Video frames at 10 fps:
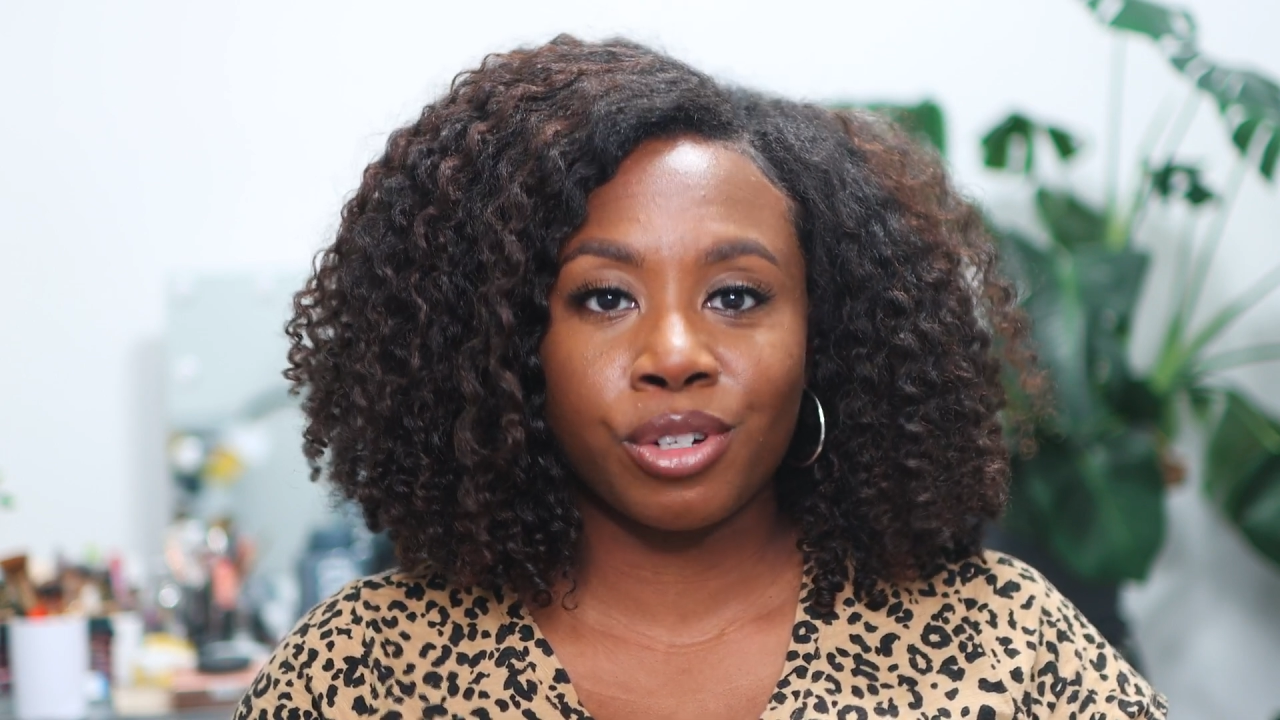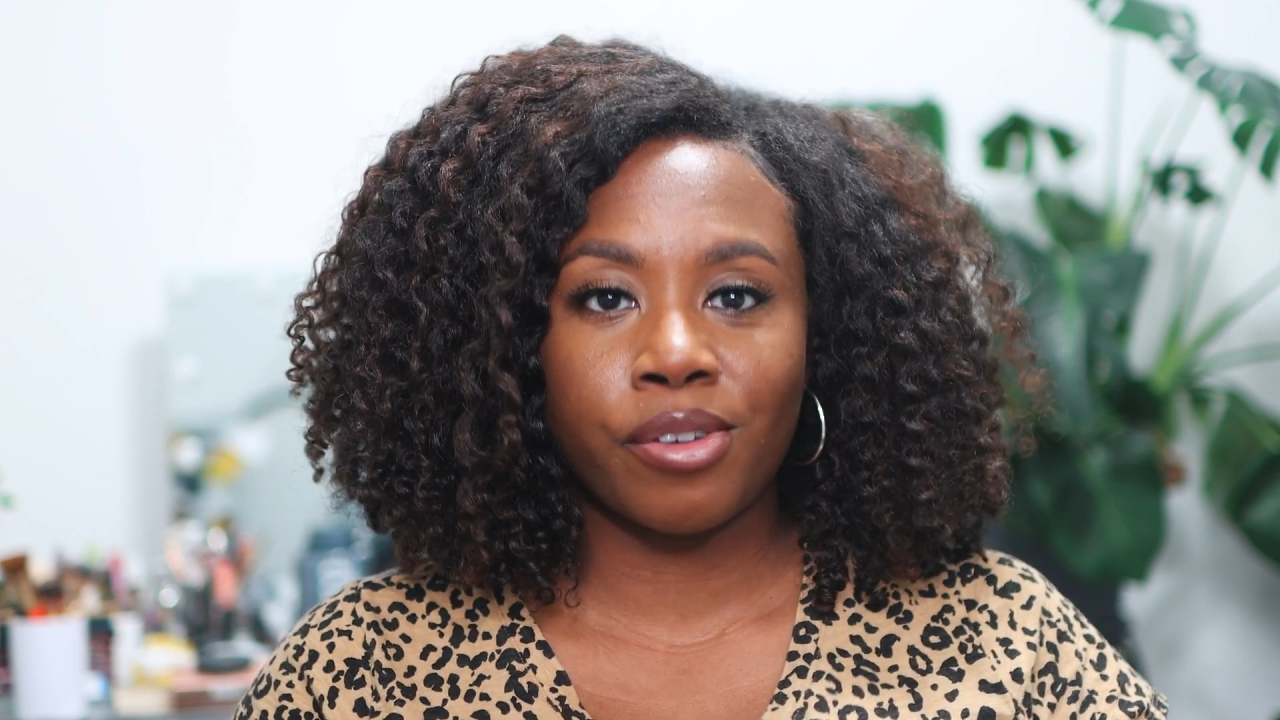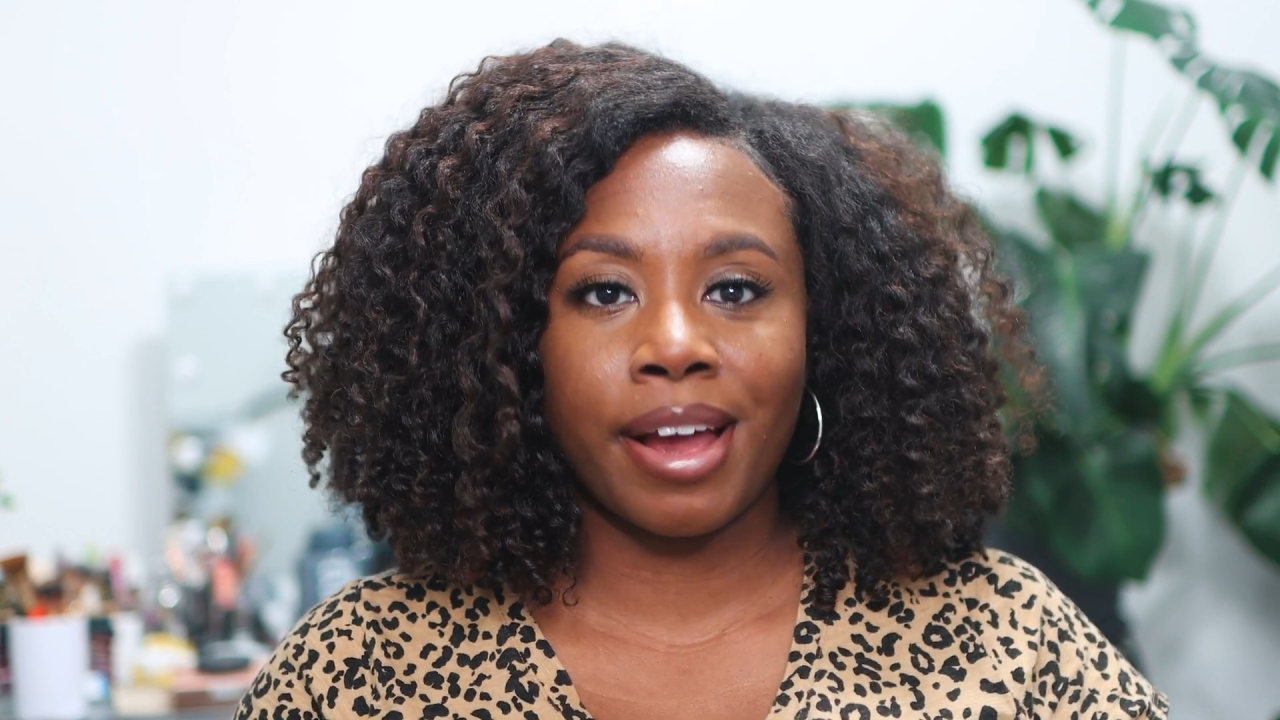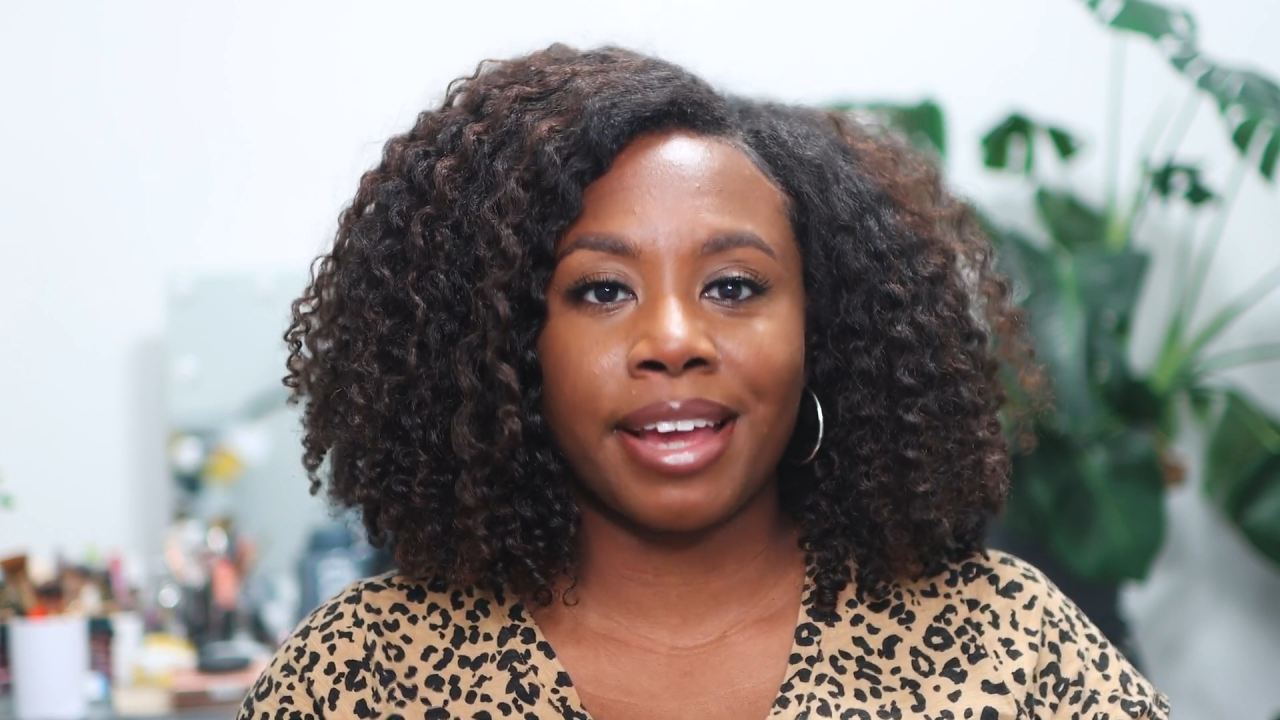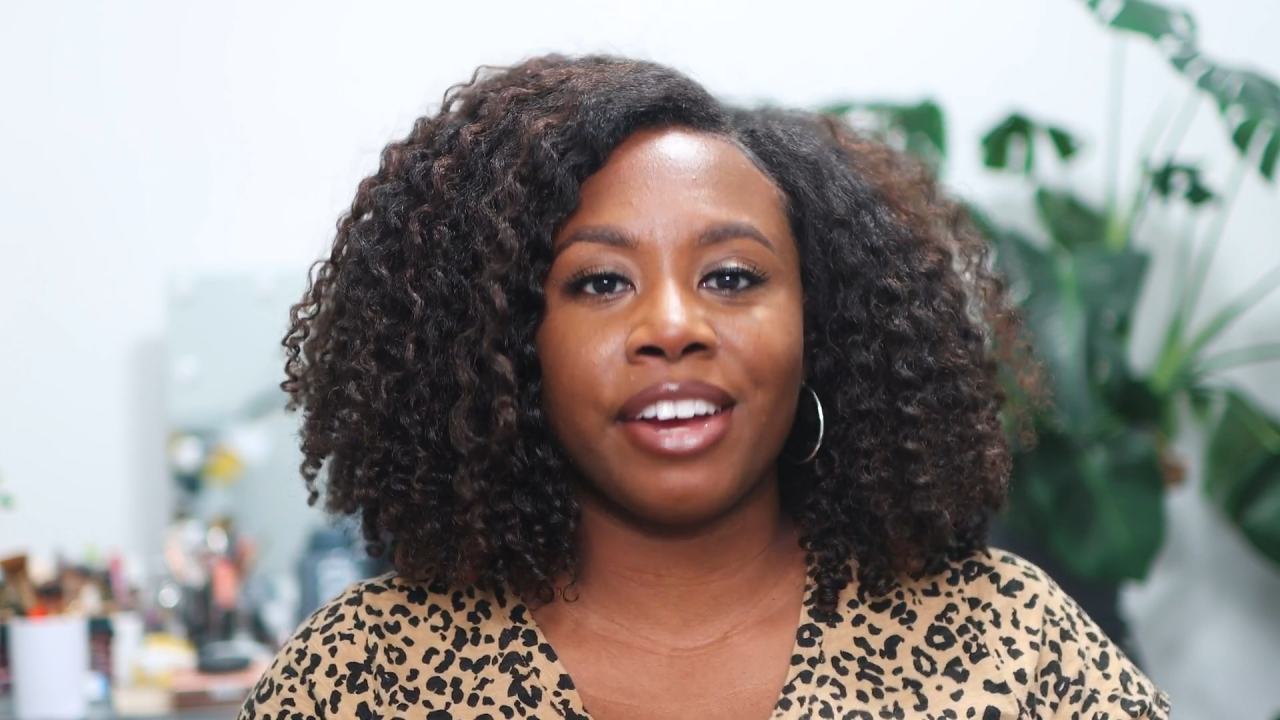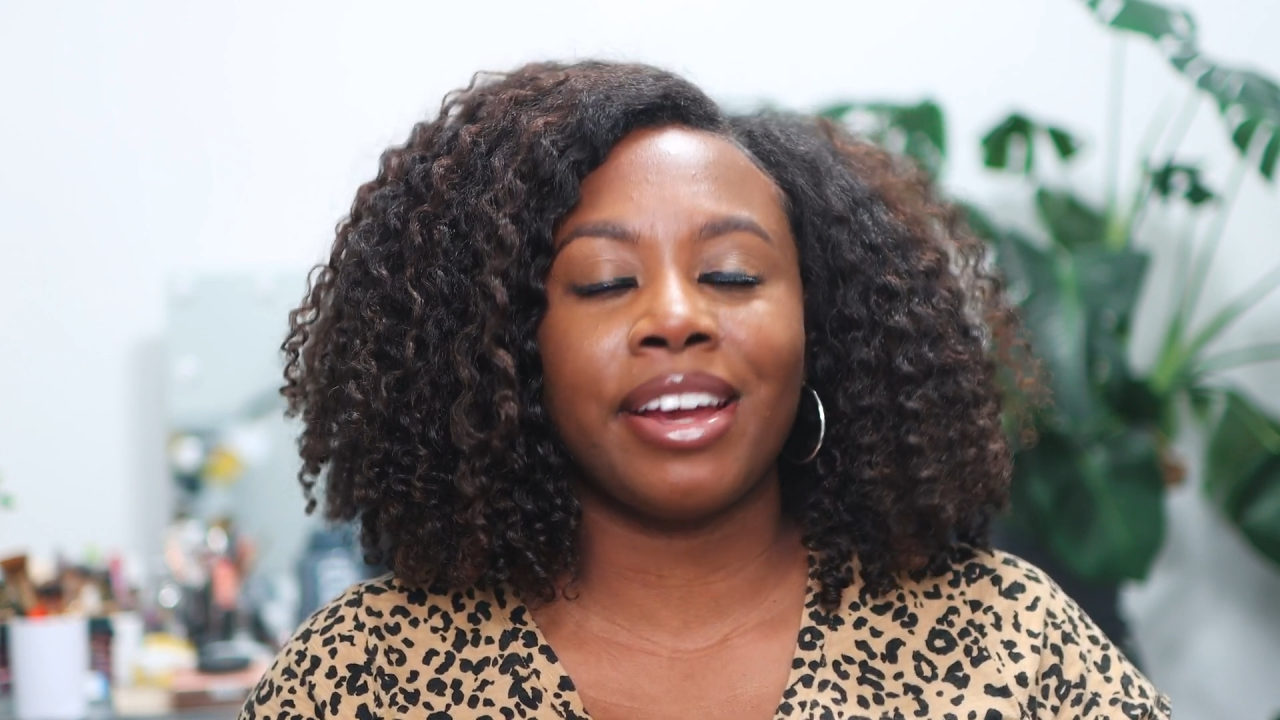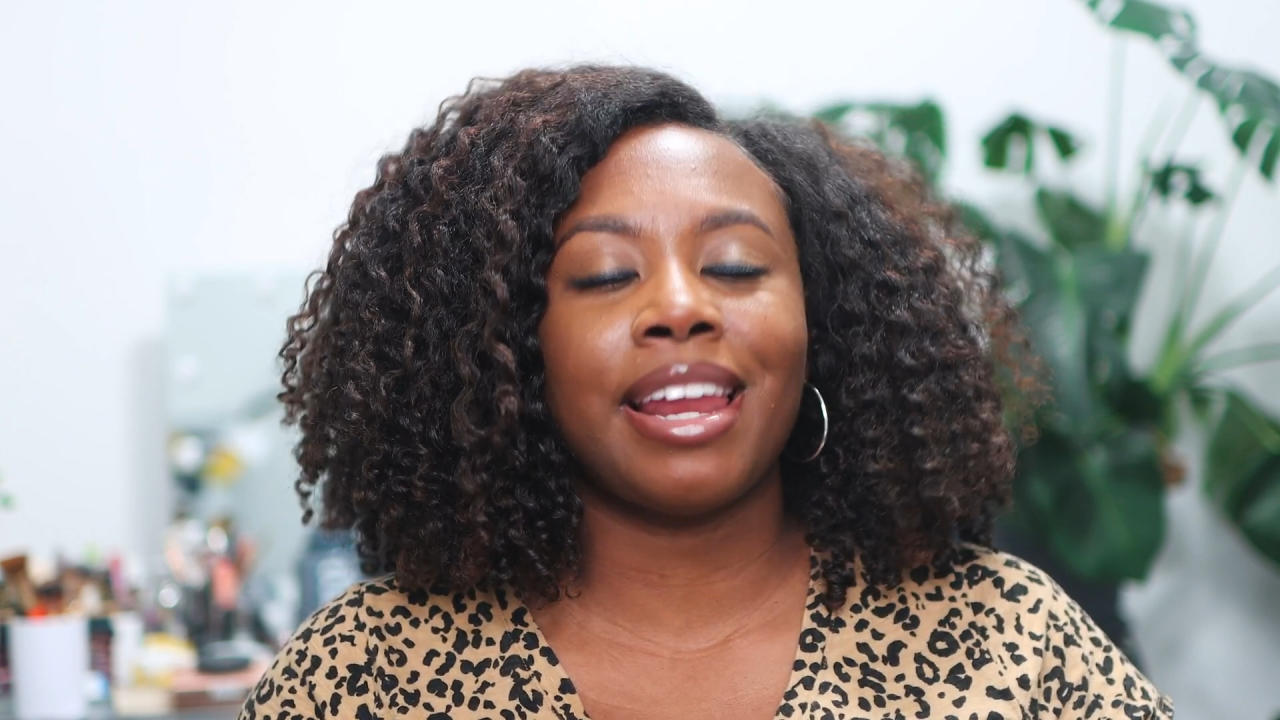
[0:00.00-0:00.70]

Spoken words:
dry here,